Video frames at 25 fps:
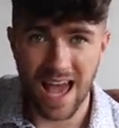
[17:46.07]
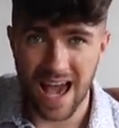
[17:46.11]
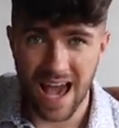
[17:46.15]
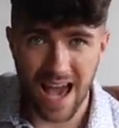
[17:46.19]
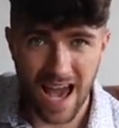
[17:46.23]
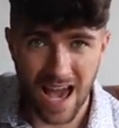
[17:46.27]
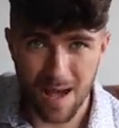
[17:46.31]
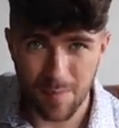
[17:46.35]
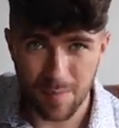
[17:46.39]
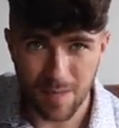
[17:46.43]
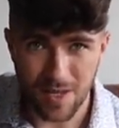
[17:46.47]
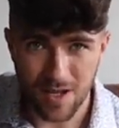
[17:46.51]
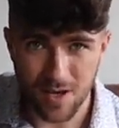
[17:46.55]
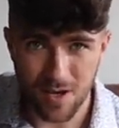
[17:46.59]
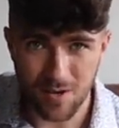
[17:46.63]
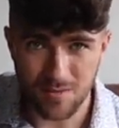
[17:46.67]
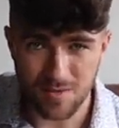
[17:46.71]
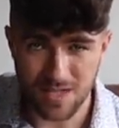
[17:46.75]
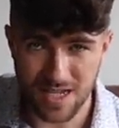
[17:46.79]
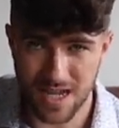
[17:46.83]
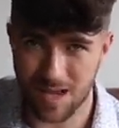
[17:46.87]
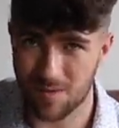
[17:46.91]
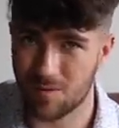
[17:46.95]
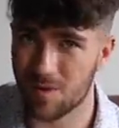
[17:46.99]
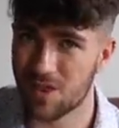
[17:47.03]
Happy
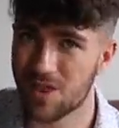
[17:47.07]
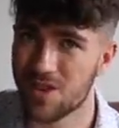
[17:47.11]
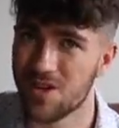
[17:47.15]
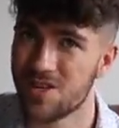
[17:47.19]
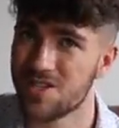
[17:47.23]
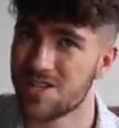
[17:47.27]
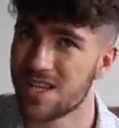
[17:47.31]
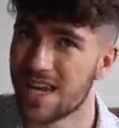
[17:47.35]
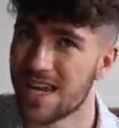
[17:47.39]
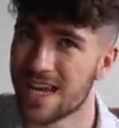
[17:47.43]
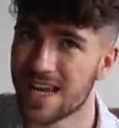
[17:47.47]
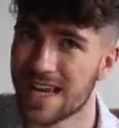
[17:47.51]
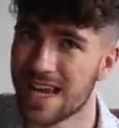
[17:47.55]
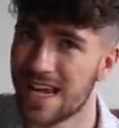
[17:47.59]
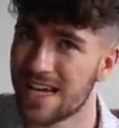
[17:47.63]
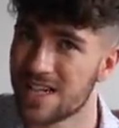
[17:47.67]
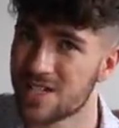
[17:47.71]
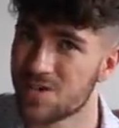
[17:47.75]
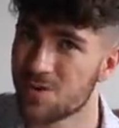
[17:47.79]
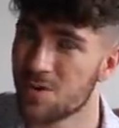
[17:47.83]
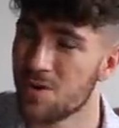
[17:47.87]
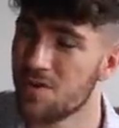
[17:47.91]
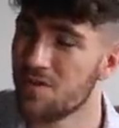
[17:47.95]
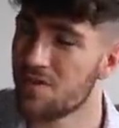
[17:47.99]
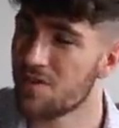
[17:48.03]
come dine with us, and I'll
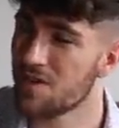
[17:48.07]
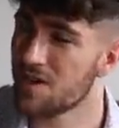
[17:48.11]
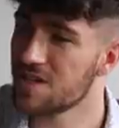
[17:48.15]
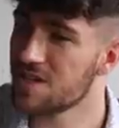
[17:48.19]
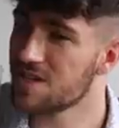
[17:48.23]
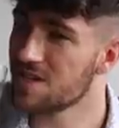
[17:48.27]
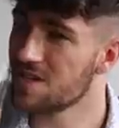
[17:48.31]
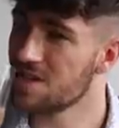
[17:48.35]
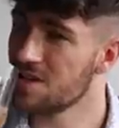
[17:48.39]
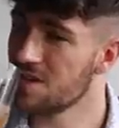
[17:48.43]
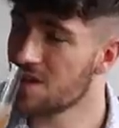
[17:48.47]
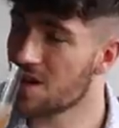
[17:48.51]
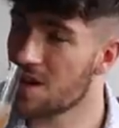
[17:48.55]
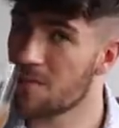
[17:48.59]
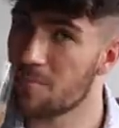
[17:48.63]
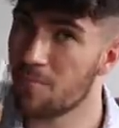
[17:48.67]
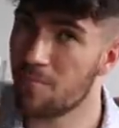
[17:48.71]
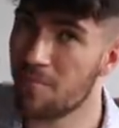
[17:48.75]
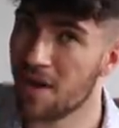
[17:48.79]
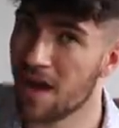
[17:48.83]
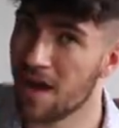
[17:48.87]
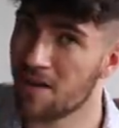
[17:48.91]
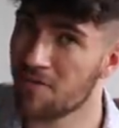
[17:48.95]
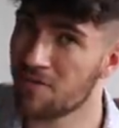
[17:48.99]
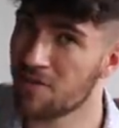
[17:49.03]
catch you all very soon.
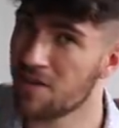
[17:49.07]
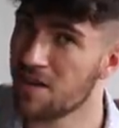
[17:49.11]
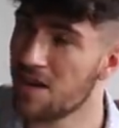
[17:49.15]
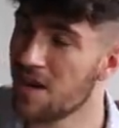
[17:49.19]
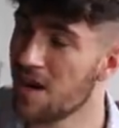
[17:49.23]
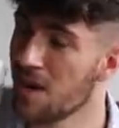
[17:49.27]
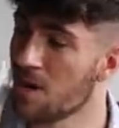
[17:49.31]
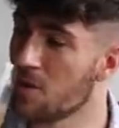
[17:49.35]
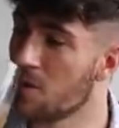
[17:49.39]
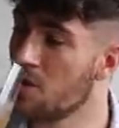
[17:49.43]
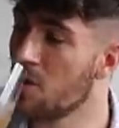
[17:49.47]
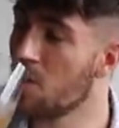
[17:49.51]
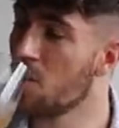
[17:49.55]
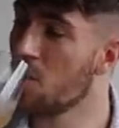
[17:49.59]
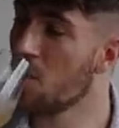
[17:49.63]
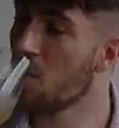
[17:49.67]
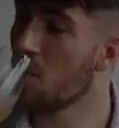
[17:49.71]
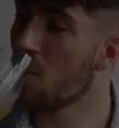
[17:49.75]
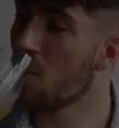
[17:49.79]
Bye for now.